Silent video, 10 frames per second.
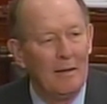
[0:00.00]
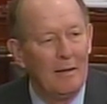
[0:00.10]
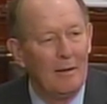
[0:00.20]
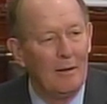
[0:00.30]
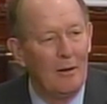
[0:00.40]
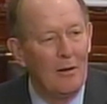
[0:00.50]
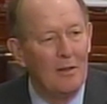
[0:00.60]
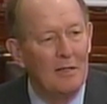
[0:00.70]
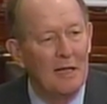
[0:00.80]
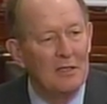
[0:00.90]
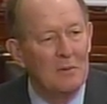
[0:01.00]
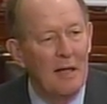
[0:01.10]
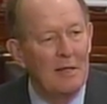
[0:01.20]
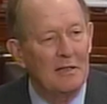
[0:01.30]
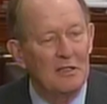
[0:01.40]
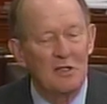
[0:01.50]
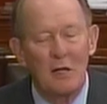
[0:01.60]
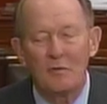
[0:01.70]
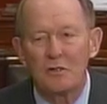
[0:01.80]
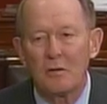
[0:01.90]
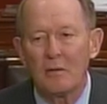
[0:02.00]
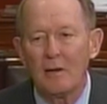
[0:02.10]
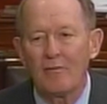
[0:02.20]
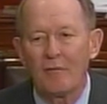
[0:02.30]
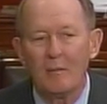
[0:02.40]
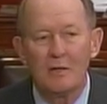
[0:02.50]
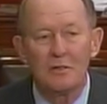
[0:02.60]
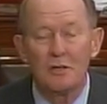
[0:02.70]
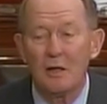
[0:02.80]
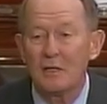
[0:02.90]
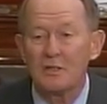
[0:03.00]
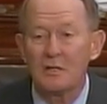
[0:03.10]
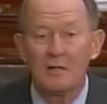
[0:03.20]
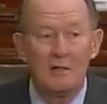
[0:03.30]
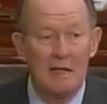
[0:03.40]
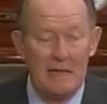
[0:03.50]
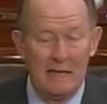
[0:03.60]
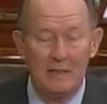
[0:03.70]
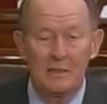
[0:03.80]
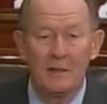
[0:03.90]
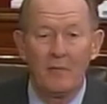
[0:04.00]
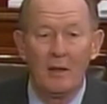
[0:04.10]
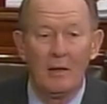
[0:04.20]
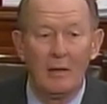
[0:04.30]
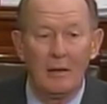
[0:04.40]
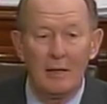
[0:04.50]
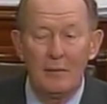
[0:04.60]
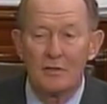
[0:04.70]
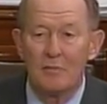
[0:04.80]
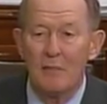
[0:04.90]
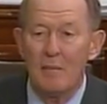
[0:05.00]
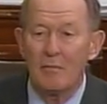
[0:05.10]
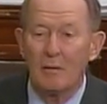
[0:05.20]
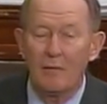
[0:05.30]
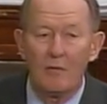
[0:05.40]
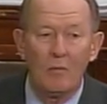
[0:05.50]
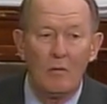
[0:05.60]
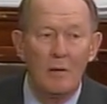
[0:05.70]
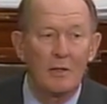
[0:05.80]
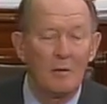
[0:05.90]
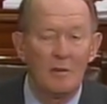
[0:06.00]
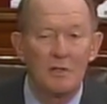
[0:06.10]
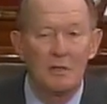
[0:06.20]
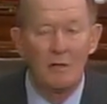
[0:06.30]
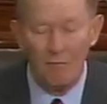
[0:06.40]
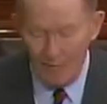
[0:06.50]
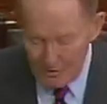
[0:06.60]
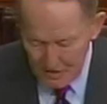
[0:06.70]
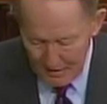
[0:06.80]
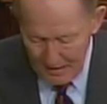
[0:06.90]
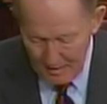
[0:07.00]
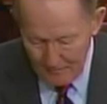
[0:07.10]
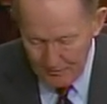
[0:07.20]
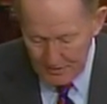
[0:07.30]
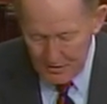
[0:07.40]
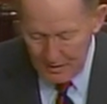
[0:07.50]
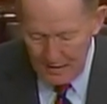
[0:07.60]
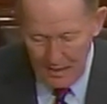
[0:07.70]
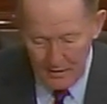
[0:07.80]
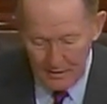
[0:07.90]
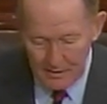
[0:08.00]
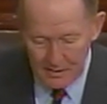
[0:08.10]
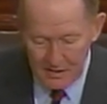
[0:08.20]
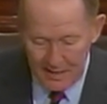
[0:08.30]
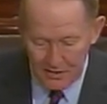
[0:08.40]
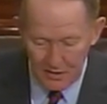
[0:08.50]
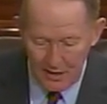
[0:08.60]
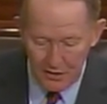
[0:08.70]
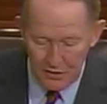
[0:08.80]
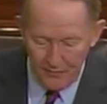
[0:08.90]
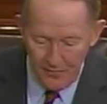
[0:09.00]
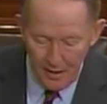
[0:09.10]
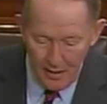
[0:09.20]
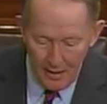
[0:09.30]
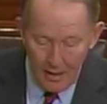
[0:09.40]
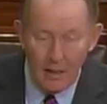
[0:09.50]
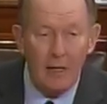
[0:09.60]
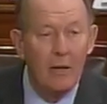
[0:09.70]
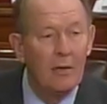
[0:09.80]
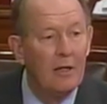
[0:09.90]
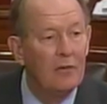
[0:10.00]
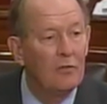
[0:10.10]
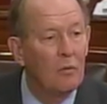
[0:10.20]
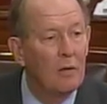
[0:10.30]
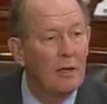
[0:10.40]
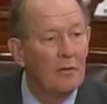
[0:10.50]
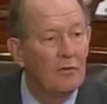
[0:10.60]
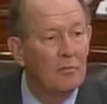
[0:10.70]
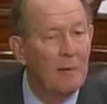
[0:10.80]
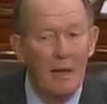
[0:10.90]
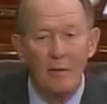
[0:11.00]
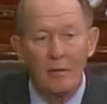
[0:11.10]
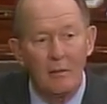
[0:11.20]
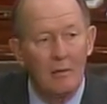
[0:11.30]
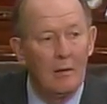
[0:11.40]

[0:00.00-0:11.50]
Arlen has had a distinguished career from his youngest days. He was a member of the Warren Commission investigating President Kennedy's assassination, and here his work has spanned